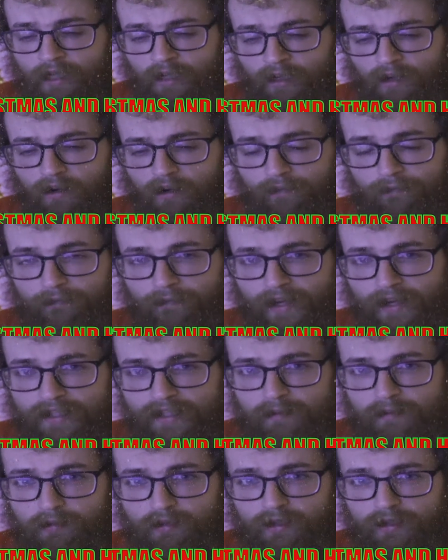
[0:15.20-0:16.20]
on
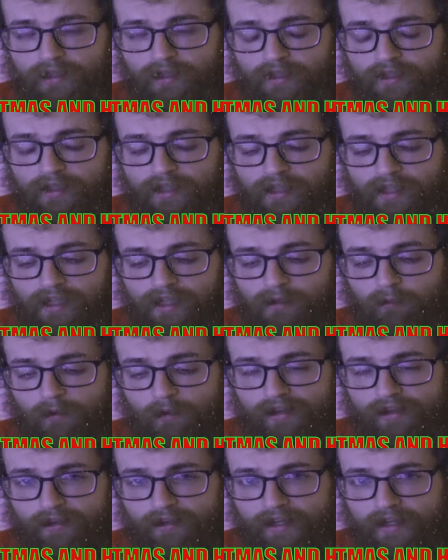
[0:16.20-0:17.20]
Facebook,
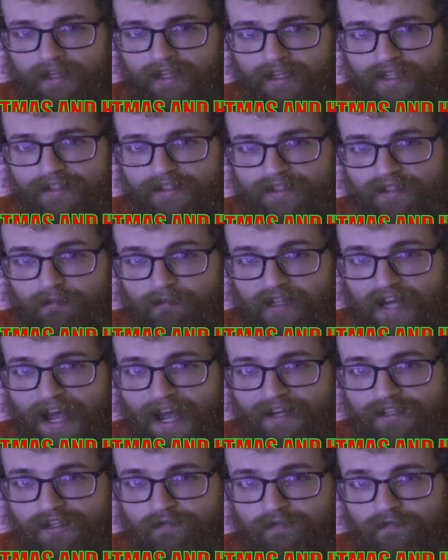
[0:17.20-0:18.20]
whether it is the
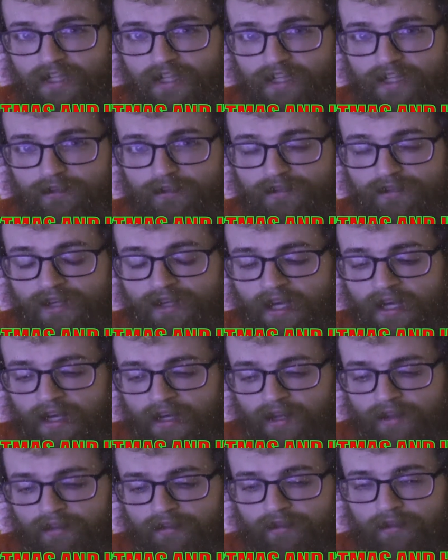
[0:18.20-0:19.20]
reaction videos,
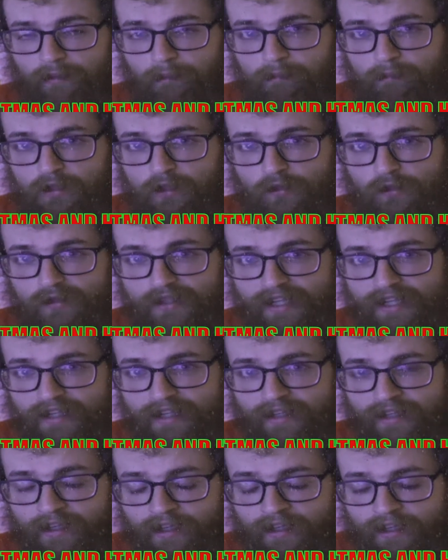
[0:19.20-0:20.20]
the
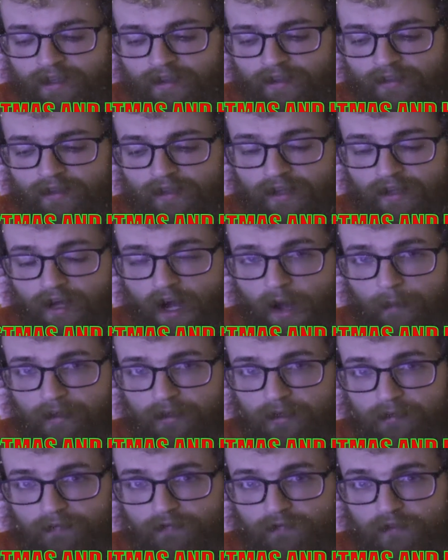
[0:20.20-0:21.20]
music, the
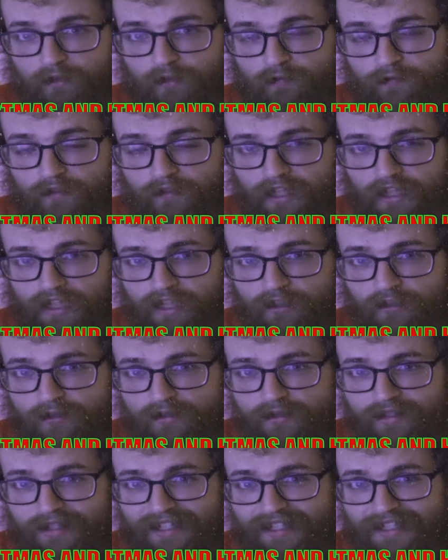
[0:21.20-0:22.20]
comic review
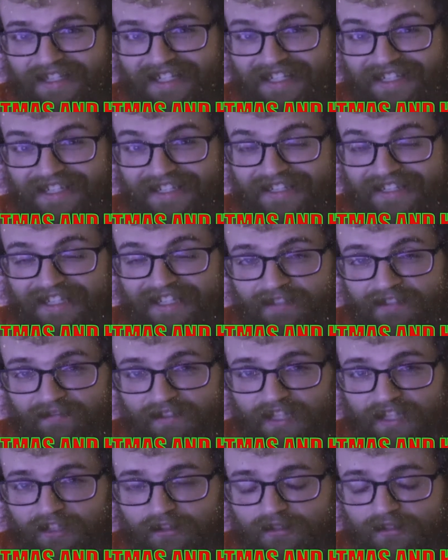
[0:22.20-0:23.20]
videos, the D&D
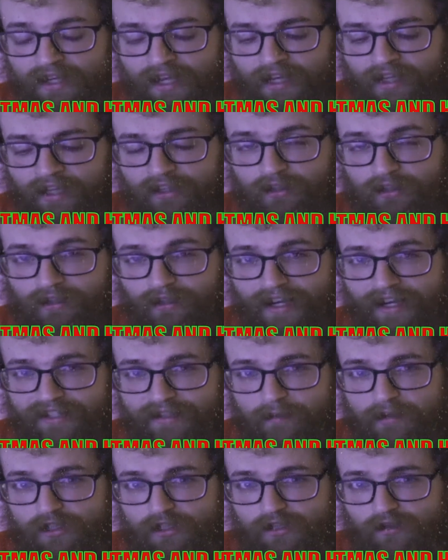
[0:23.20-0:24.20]
videos. You guys
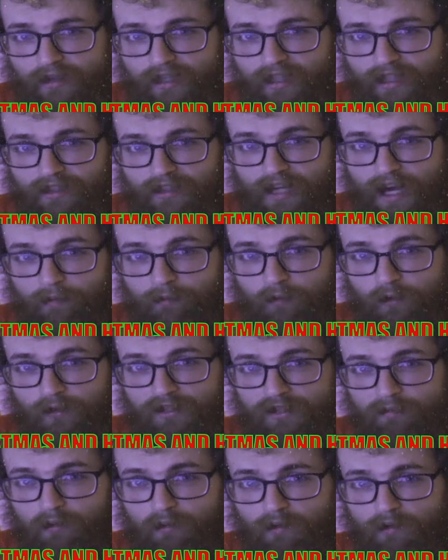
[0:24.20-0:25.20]
have been showing a lot more
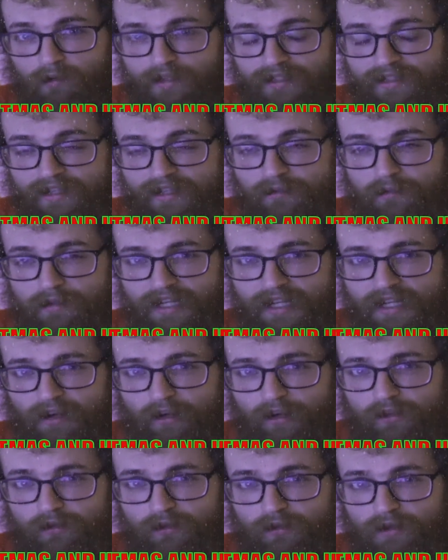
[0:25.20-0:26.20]
support since we did our
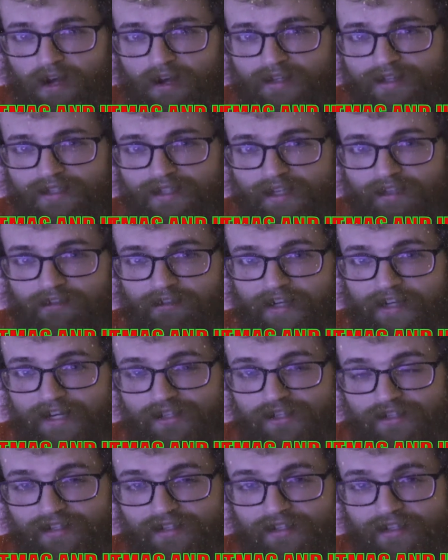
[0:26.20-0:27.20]
new content
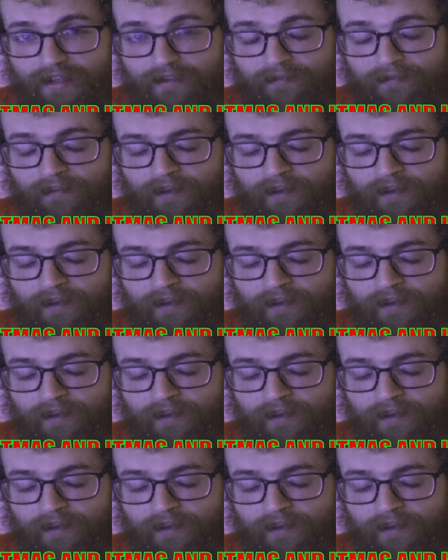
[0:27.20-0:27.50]
creation stuff